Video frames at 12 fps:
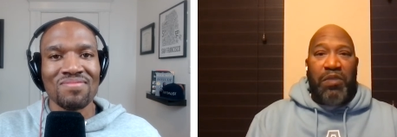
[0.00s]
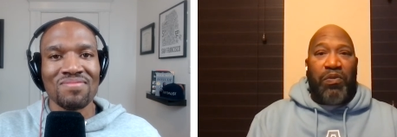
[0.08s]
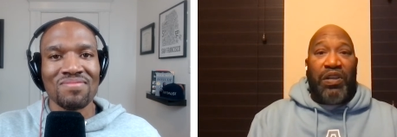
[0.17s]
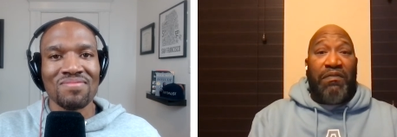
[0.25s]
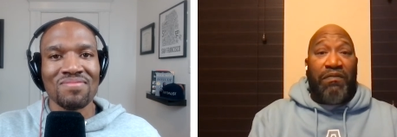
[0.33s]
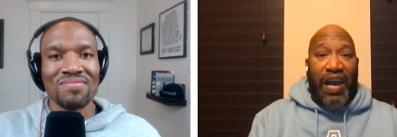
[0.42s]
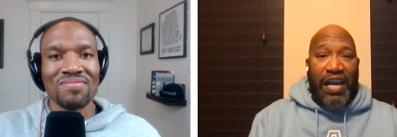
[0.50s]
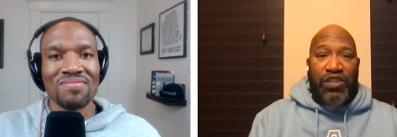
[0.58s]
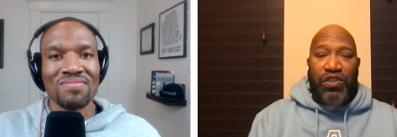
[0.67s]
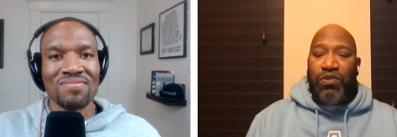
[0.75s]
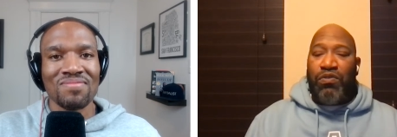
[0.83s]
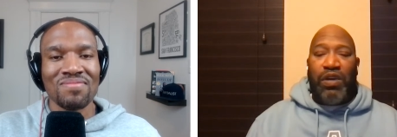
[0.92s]
Speaker 1: people
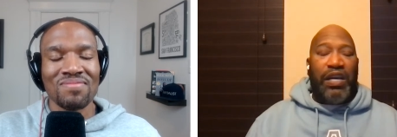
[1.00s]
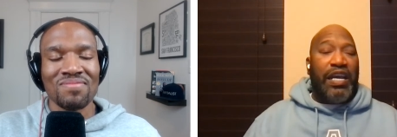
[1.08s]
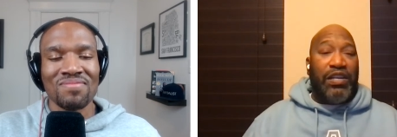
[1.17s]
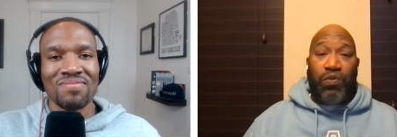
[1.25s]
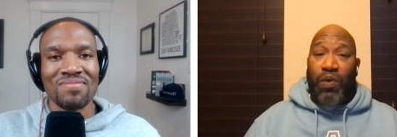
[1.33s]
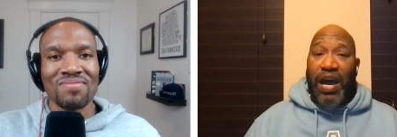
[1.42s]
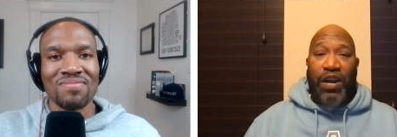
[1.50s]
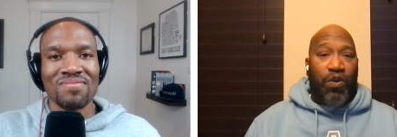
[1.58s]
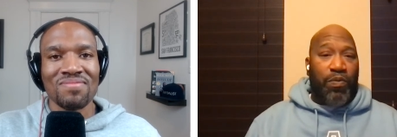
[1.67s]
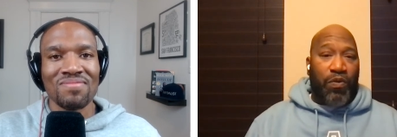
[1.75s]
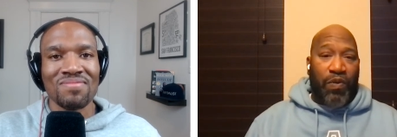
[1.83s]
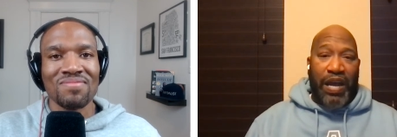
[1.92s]
invite you. It's
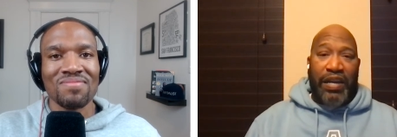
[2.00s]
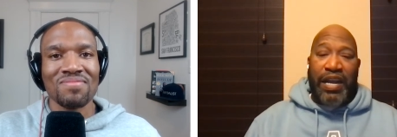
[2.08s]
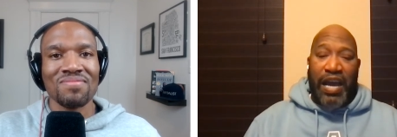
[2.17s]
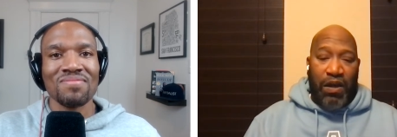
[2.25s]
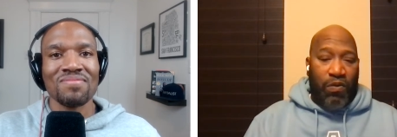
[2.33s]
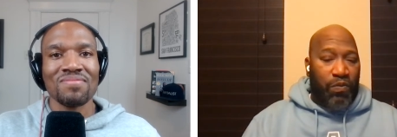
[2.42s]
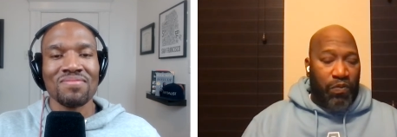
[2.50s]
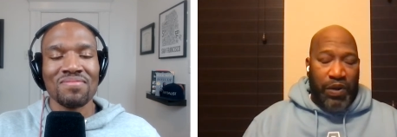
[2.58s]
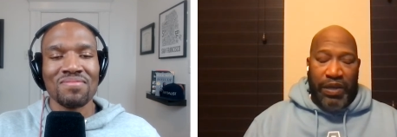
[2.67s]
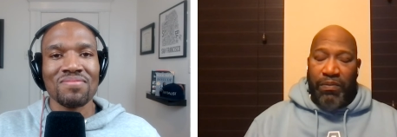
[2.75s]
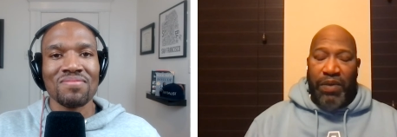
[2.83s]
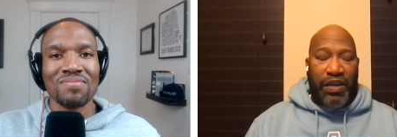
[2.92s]
wide open right now.
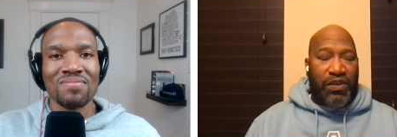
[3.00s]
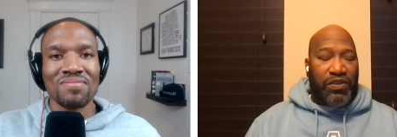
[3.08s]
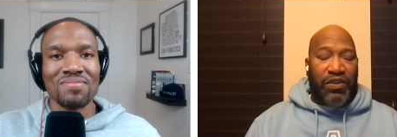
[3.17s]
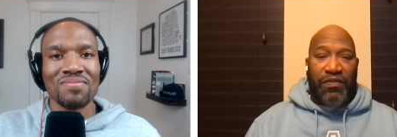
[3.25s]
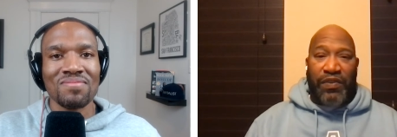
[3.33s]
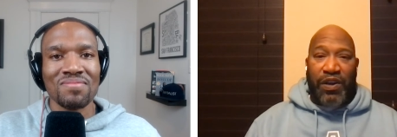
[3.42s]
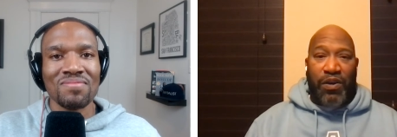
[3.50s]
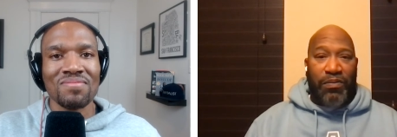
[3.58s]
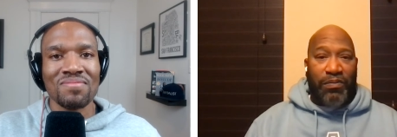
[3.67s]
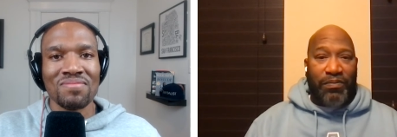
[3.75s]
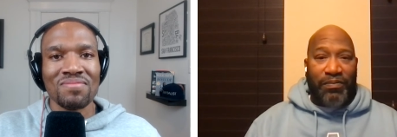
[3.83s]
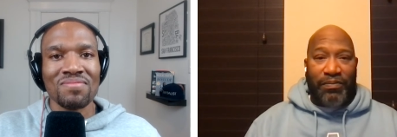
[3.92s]
Make yourself at
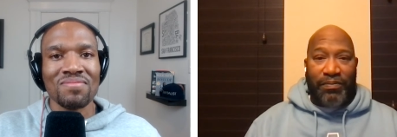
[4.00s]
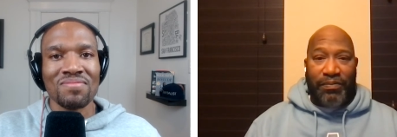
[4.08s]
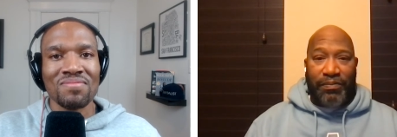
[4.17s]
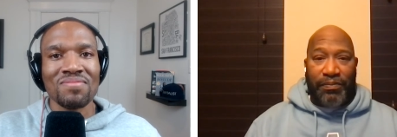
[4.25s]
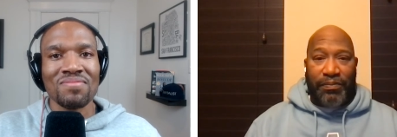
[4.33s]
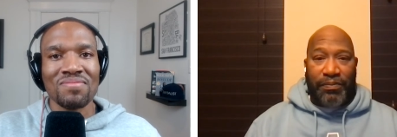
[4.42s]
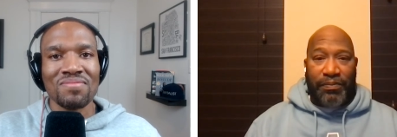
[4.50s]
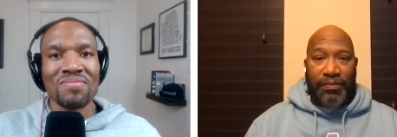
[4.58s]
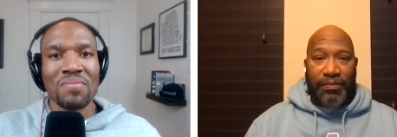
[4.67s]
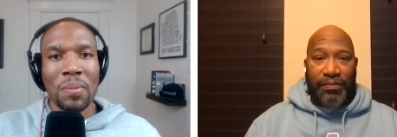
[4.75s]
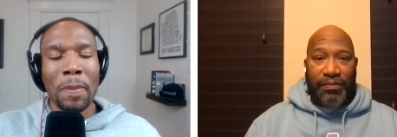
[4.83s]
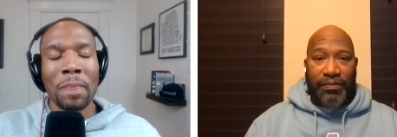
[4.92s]
home.
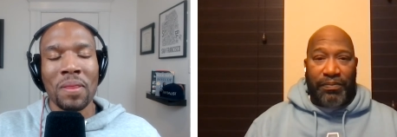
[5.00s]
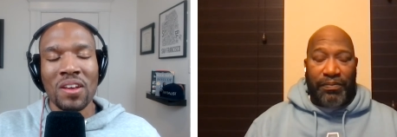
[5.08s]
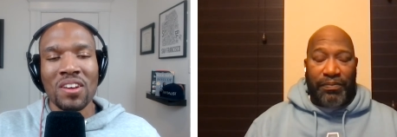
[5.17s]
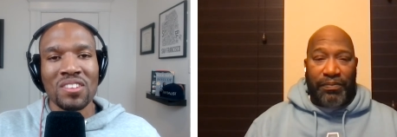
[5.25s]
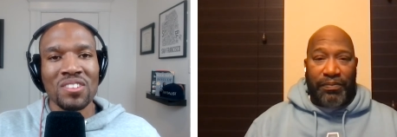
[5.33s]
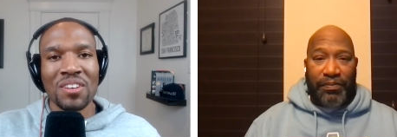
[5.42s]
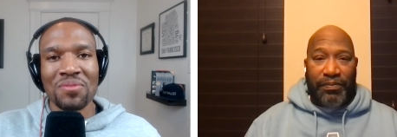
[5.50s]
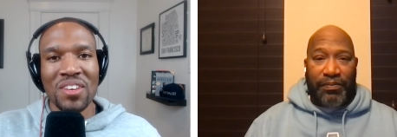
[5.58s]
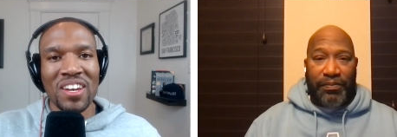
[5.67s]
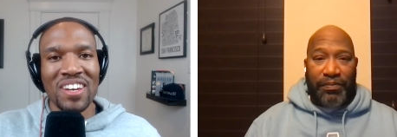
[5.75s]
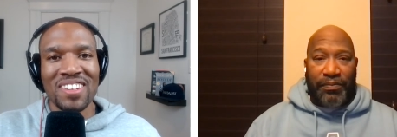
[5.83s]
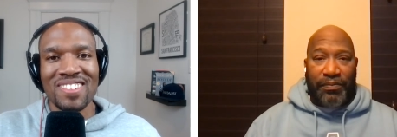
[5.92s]
Speaker 2: Love
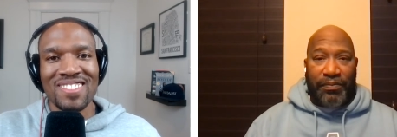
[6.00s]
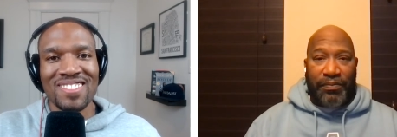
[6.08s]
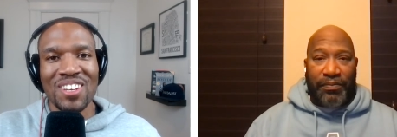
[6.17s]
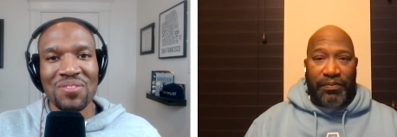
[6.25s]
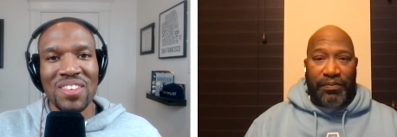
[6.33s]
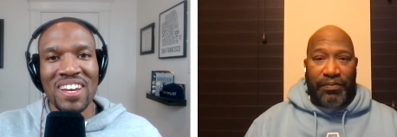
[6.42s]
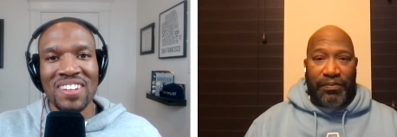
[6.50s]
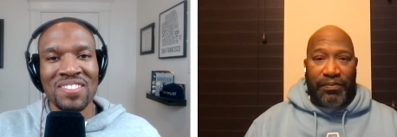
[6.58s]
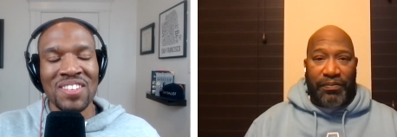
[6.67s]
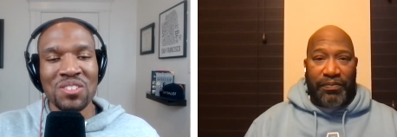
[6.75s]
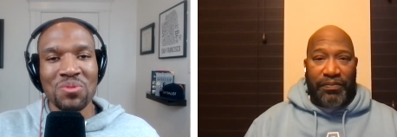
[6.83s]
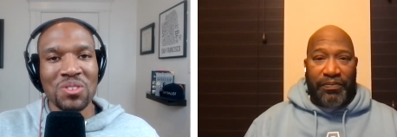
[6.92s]
that. Love that.
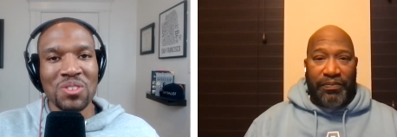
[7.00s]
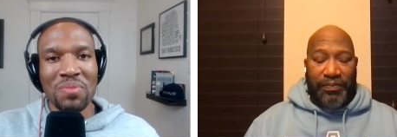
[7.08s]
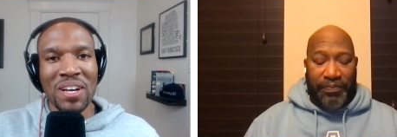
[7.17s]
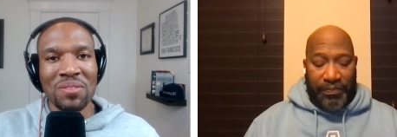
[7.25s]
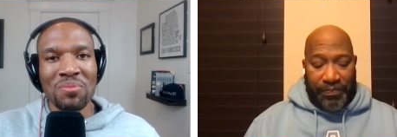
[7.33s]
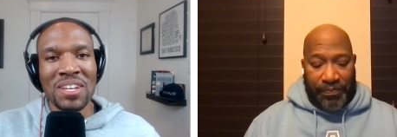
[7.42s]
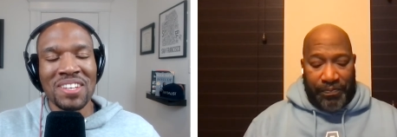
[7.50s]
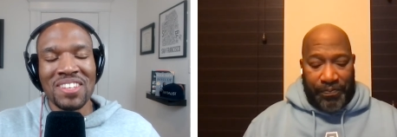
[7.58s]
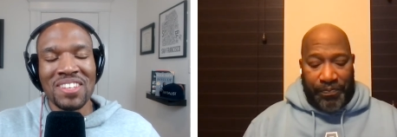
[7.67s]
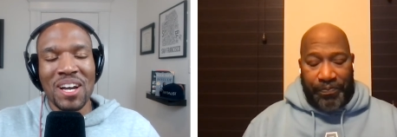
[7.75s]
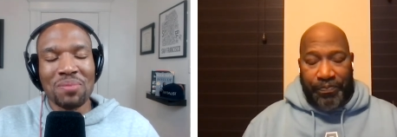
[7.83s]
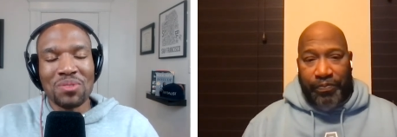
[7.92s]
That's what it's about, making
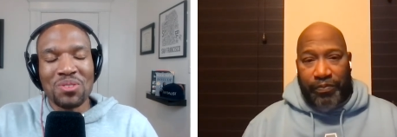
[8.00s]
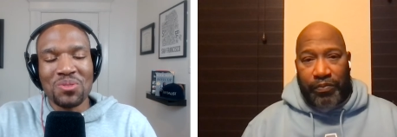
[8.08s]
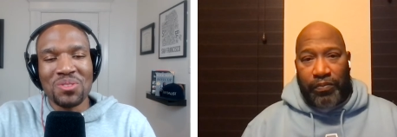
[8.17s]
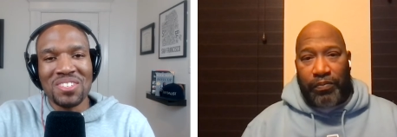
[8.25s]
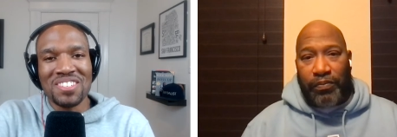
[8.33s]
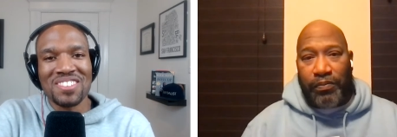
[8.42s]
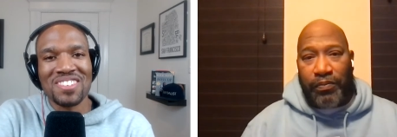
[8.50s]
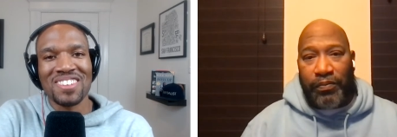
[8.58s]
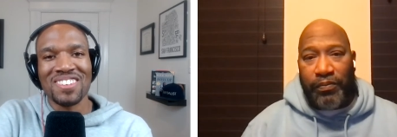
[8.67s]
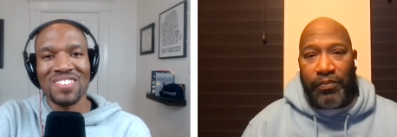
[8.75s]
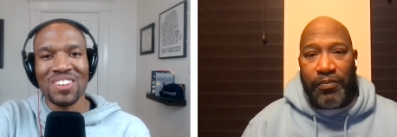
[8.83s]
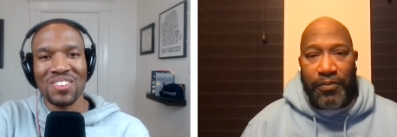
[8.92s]
the opportunities.
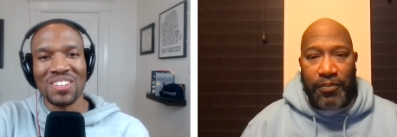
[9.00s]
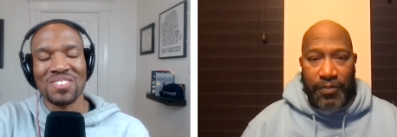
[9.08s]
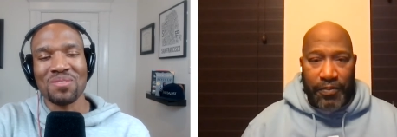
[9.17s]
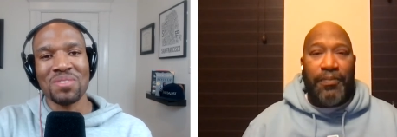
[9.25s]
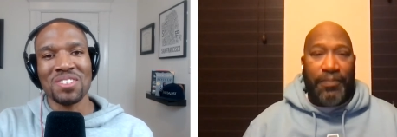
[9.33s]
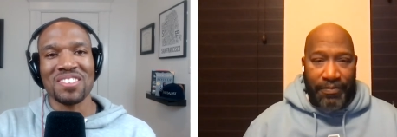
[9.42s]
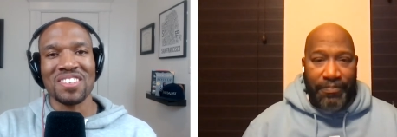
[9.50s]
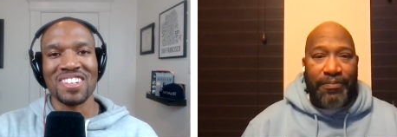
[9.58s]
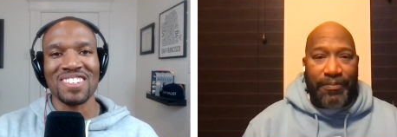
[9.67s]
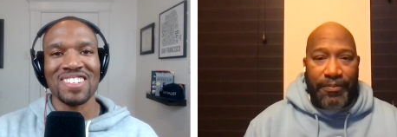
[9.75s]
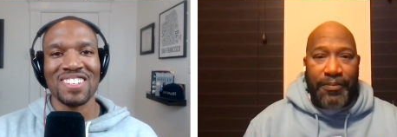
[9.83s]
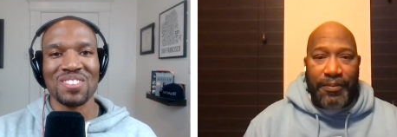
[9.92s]
No, that's
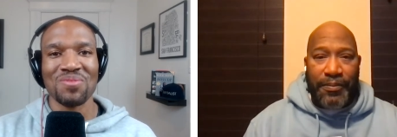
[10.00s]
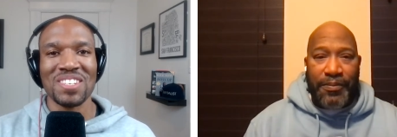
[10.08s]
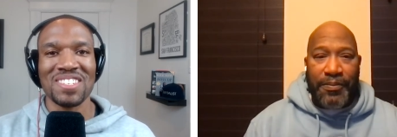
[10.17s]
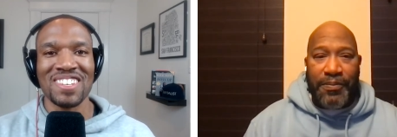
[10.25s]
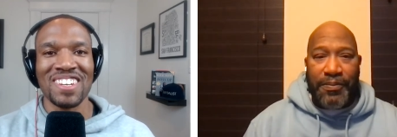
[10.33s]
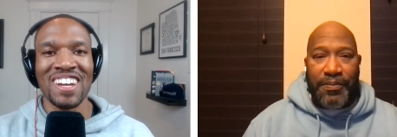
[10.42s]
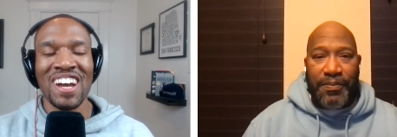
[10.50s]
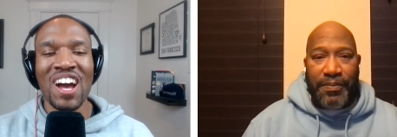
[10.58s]
amazing. That's amazing.